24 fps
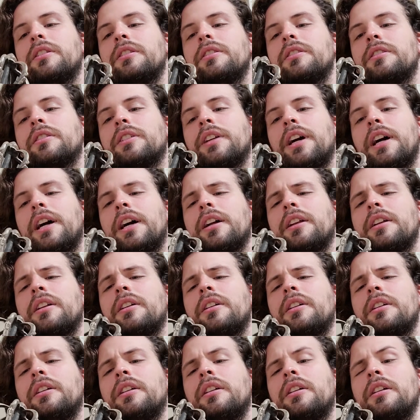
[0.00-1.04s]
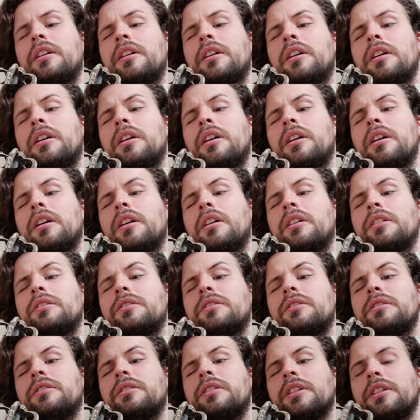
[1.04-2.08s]
It's got
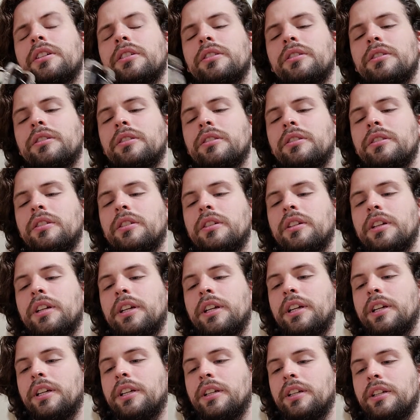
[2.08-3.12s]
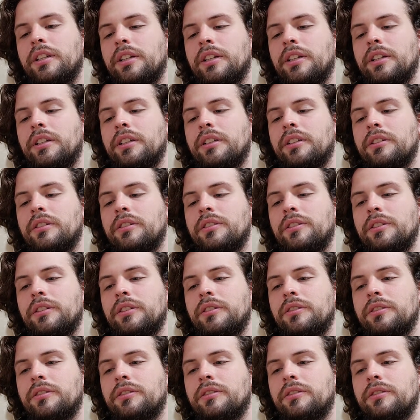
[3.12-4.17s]
6 and
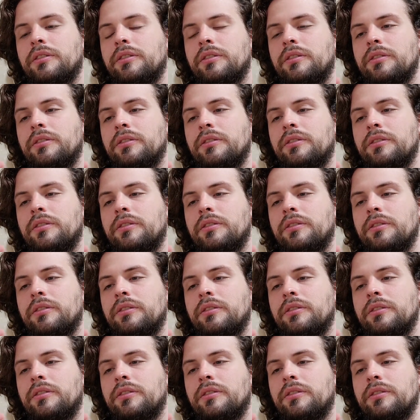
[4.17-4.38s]
6.